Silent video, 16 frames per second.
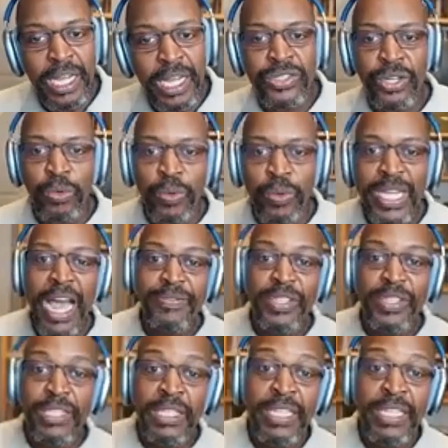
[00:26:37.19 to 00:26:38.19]
And so we
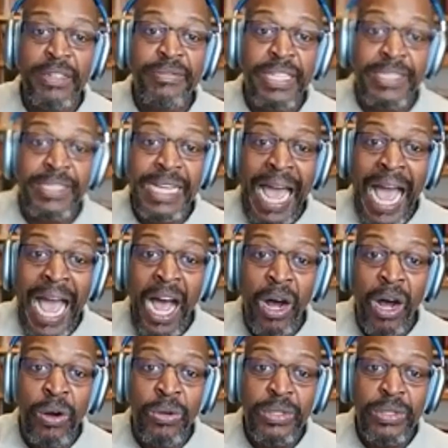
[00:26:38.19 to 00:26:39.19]
have to live this
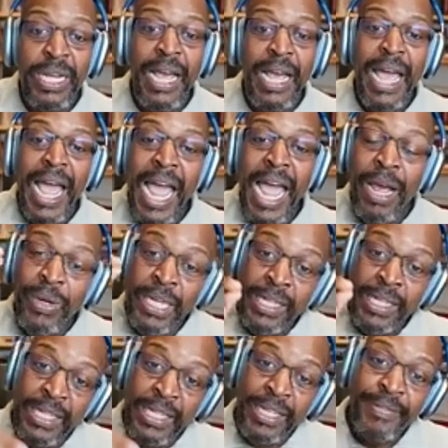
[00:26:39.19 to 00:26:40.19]
out and
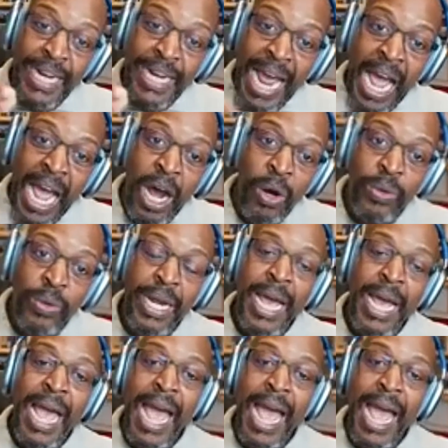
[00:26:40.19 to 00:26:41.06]
we live it out